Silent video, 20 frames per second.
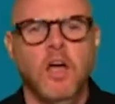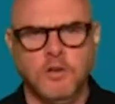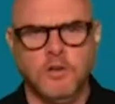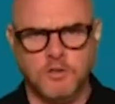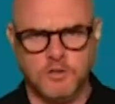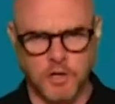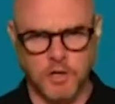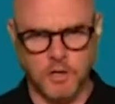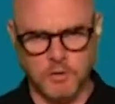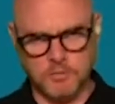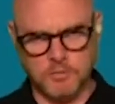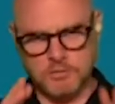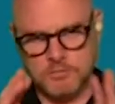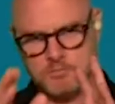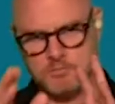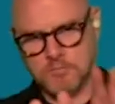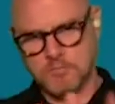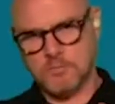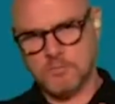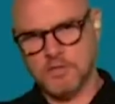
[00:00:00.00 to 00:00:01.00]
So
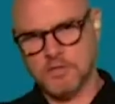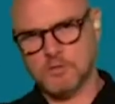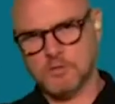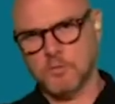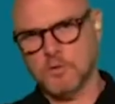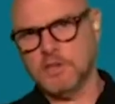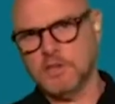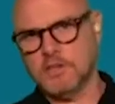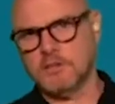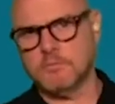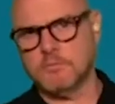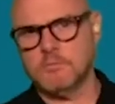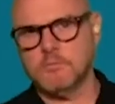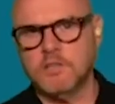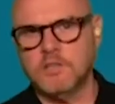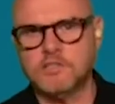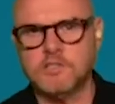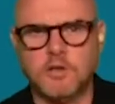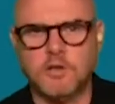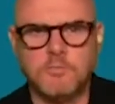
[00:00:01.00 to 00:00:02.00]
this week,
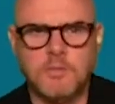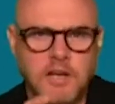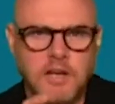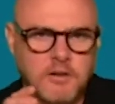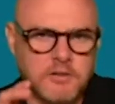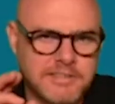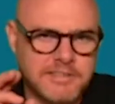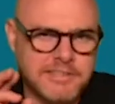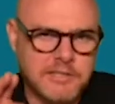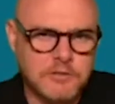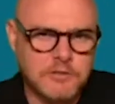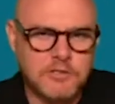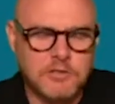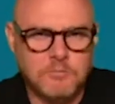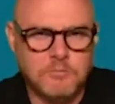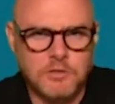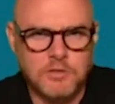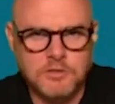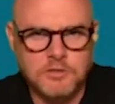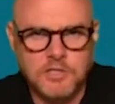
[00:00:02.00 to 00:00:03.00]
let's talk about
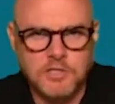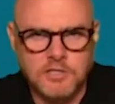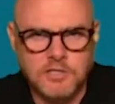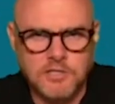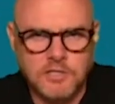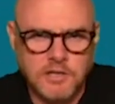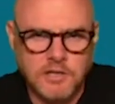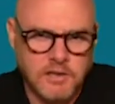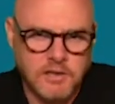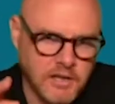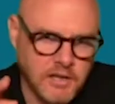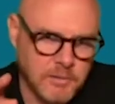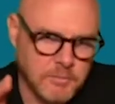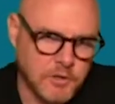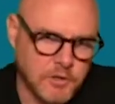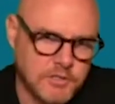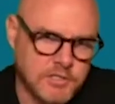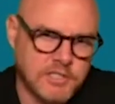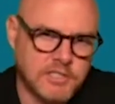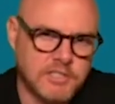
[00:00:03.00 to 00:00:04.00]
Nielsen Music and
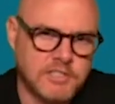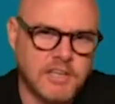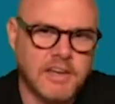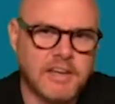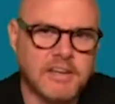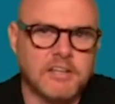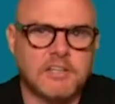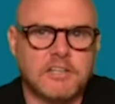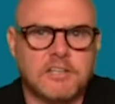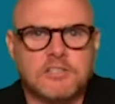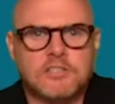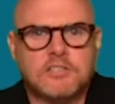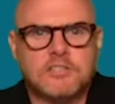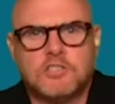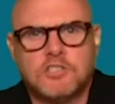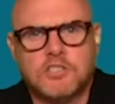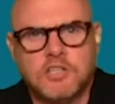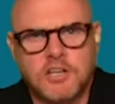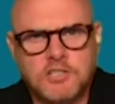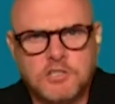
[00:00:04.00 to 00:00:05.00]
MRC Data
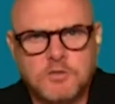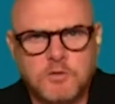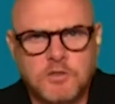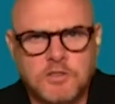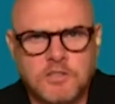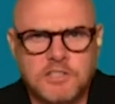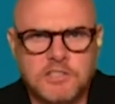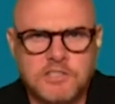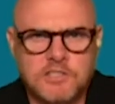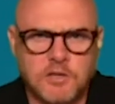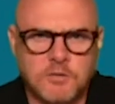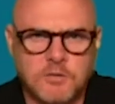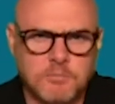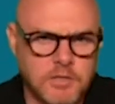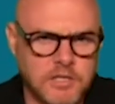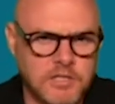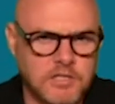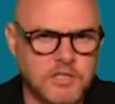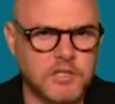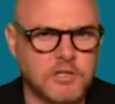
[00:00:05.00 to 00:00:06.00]
just released their
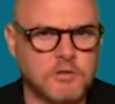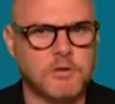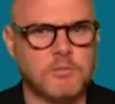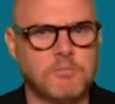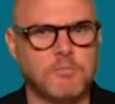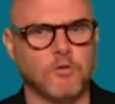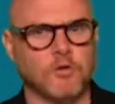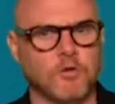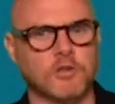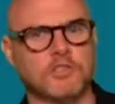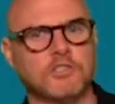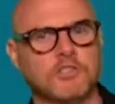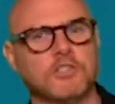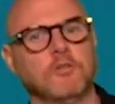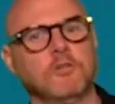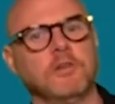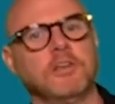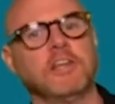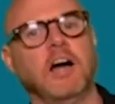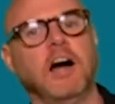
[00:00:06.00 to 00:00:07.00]
mid-year report
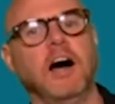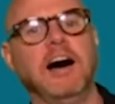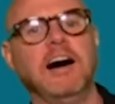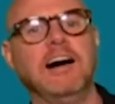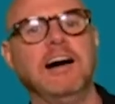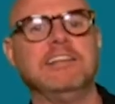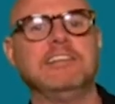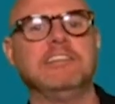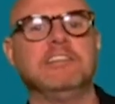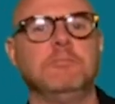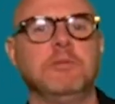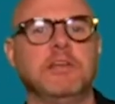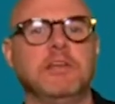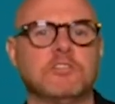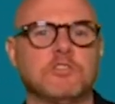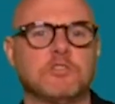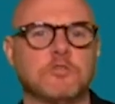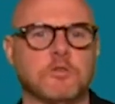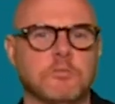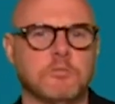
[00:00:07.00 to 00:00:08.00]
showing
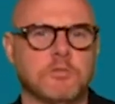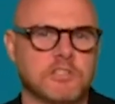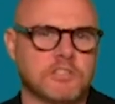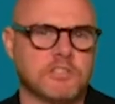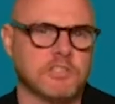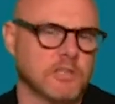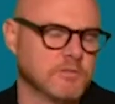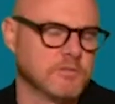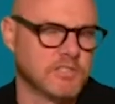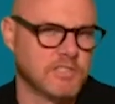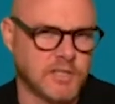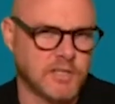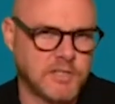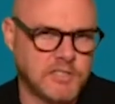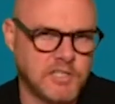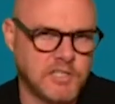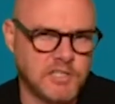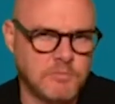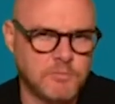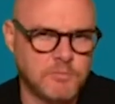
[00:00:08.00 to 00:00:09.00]
on-demand streaming is up
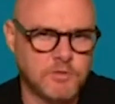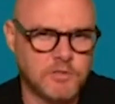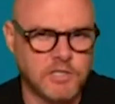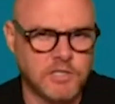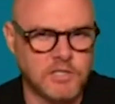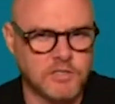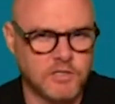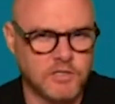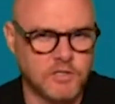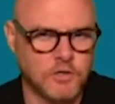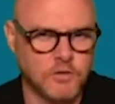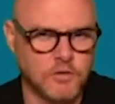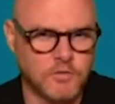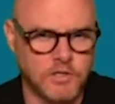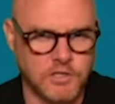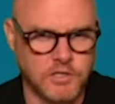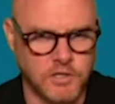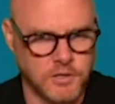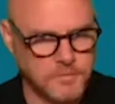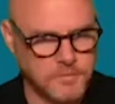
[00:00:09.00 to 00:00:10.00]
16% year over
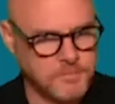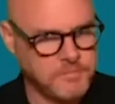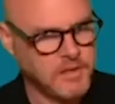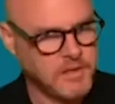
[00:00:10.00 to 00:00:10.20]
year.